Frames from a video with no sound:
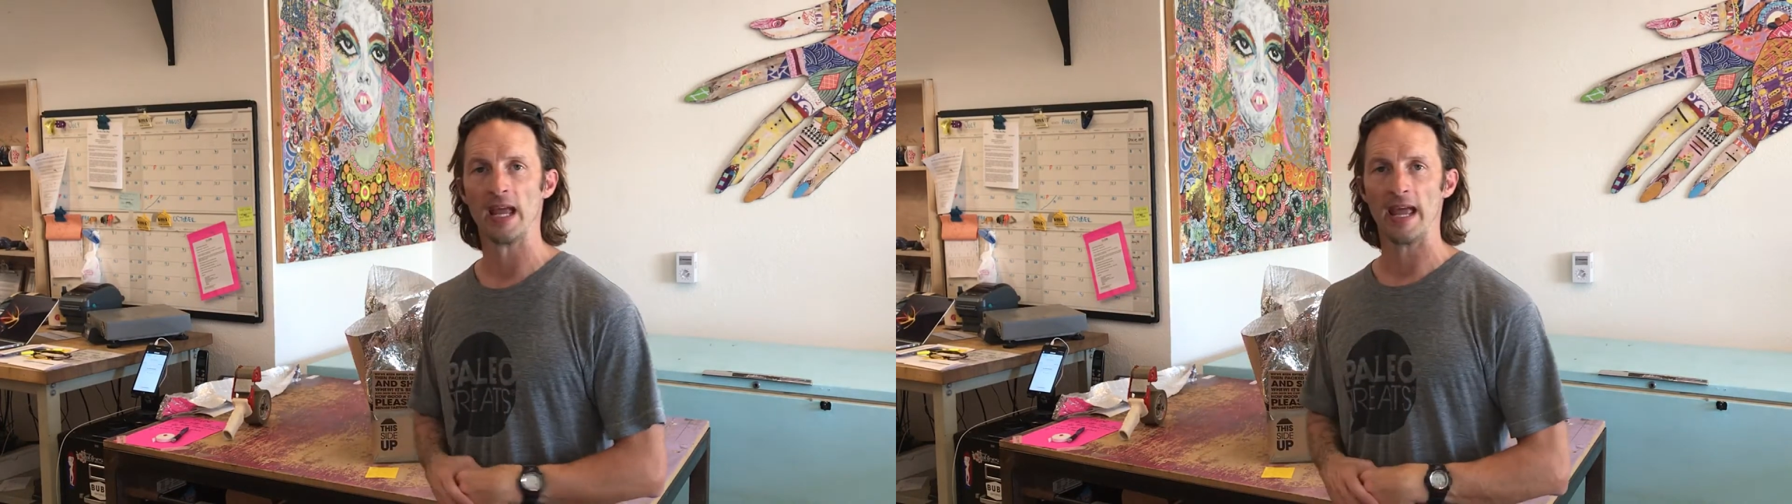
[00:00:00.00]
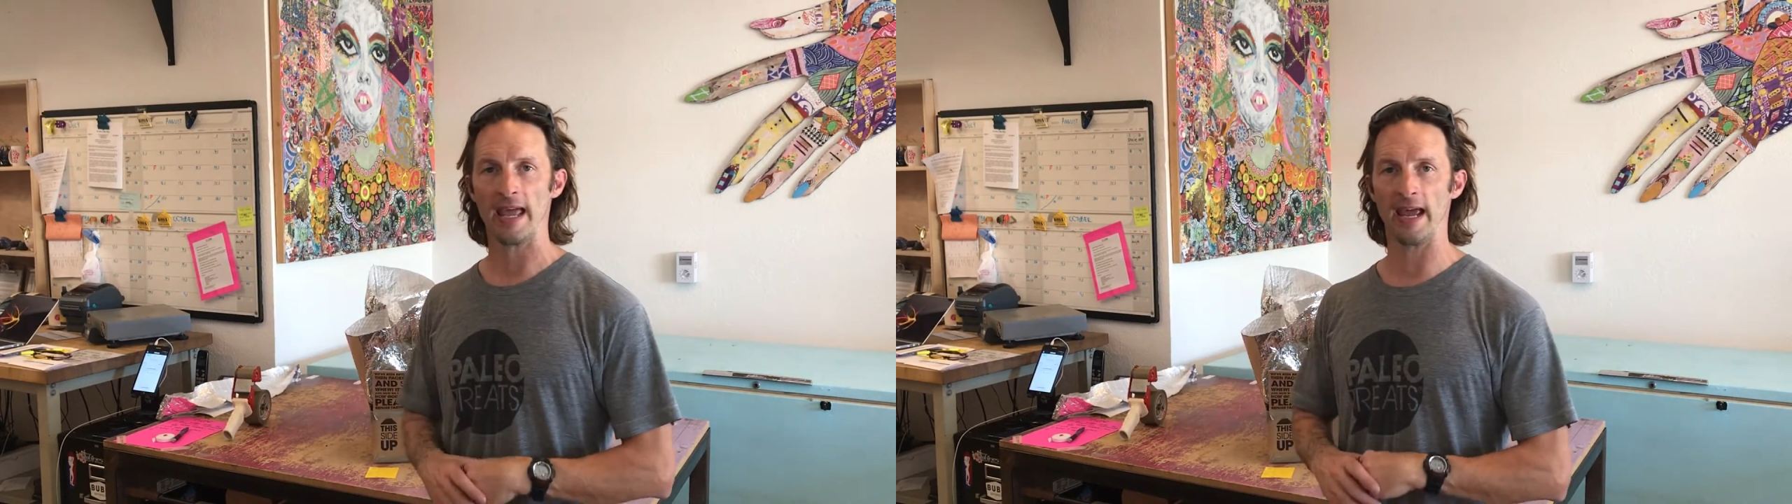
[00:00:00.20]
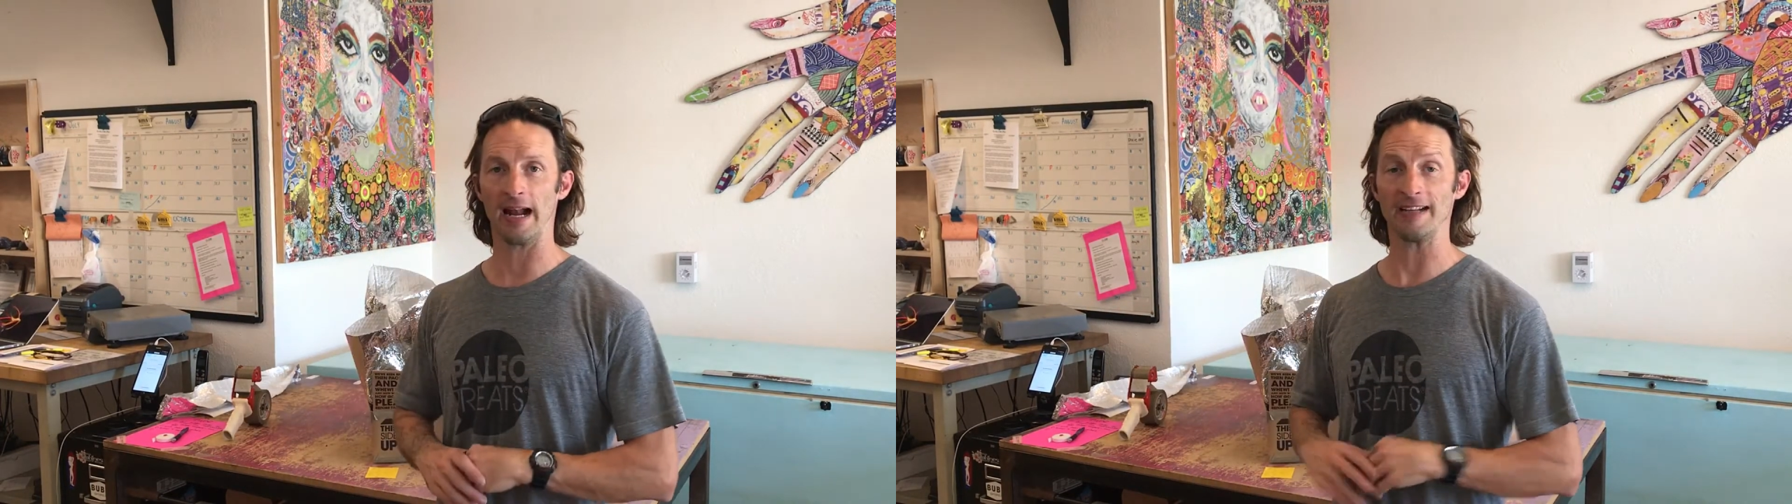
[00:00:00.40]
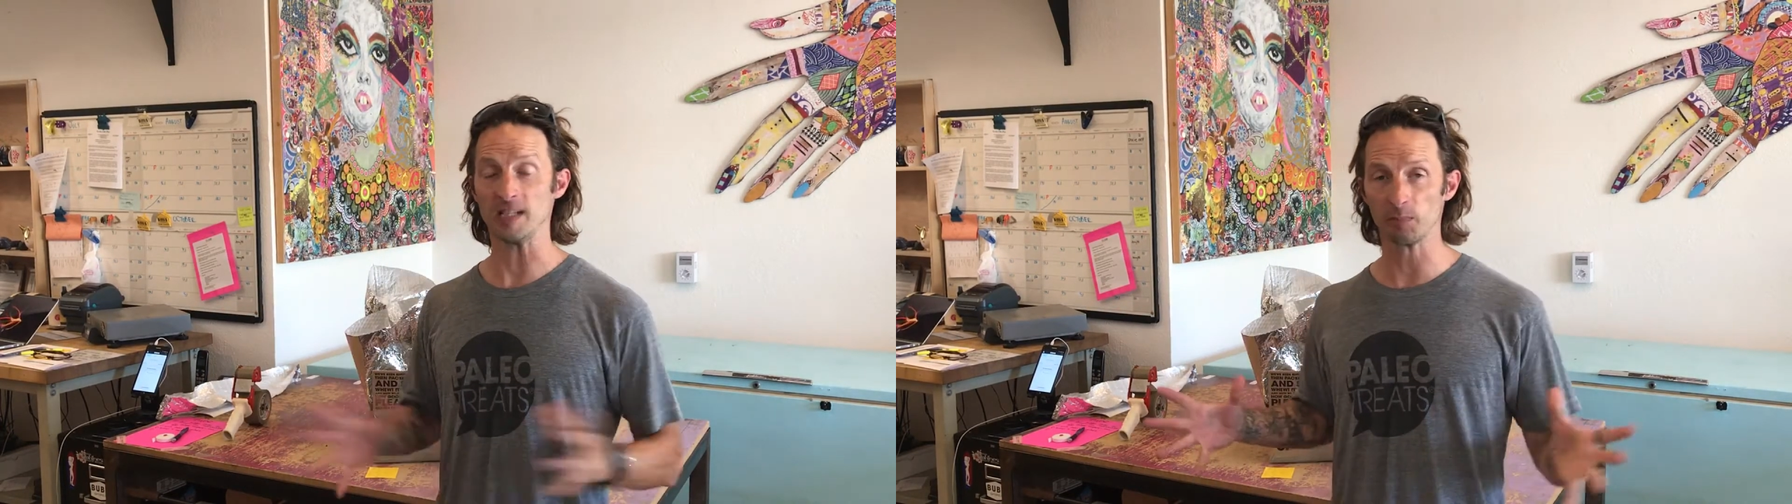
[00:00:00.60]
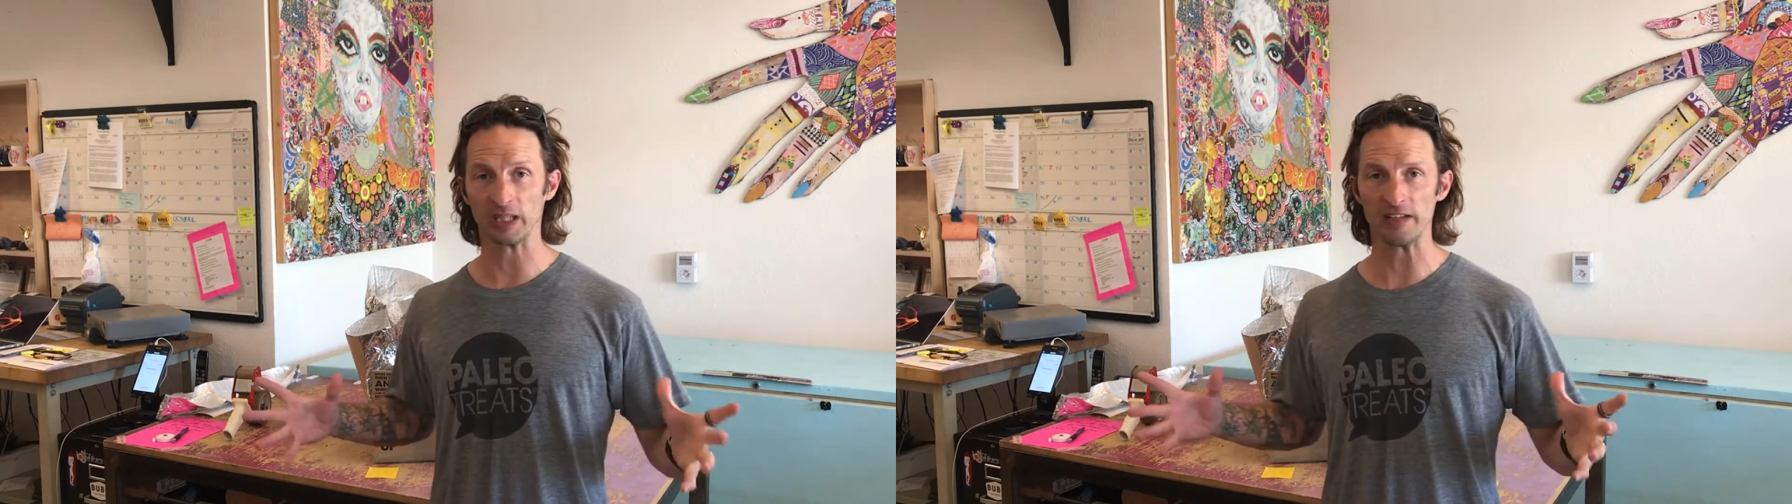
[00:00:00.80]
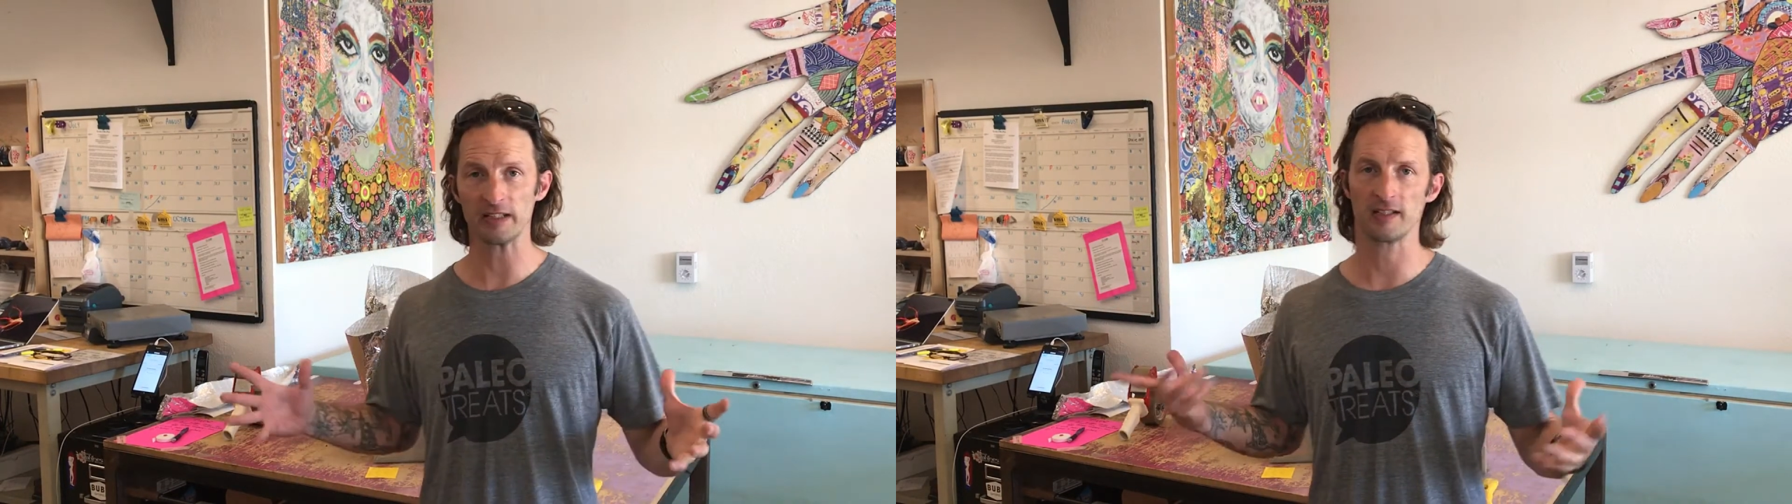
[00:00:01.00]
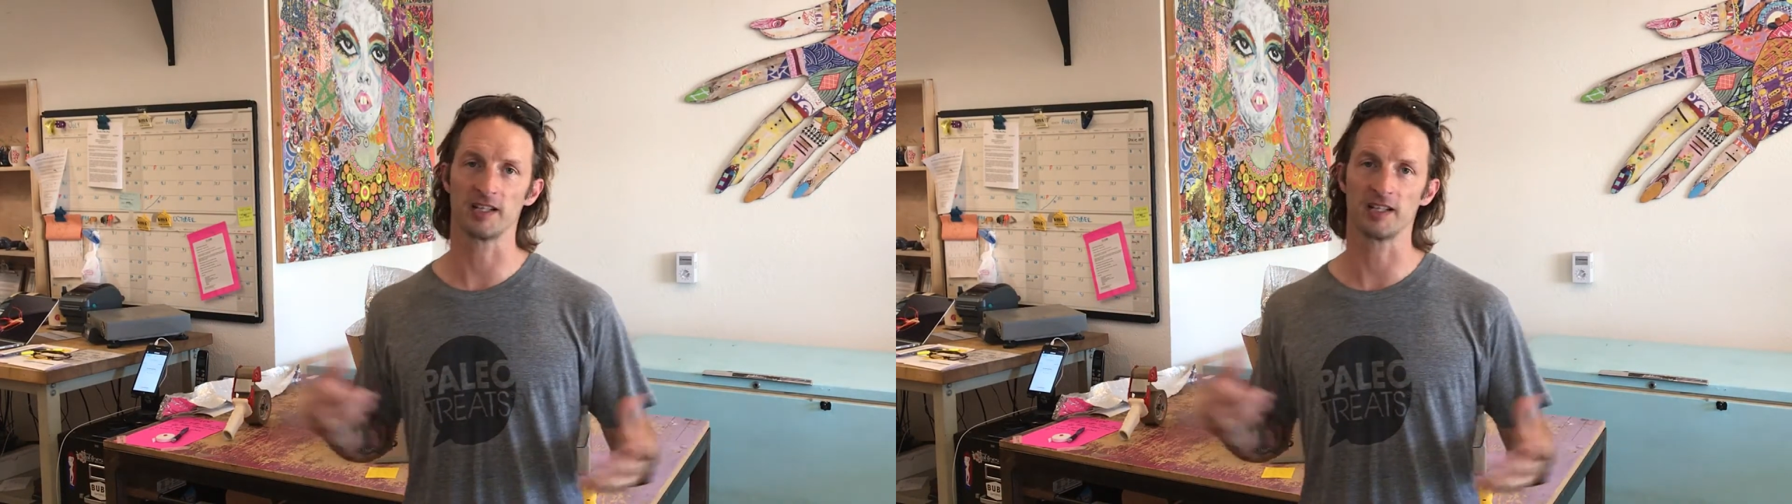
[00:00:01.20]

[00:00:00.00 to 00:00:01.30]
And I didn't believe it. It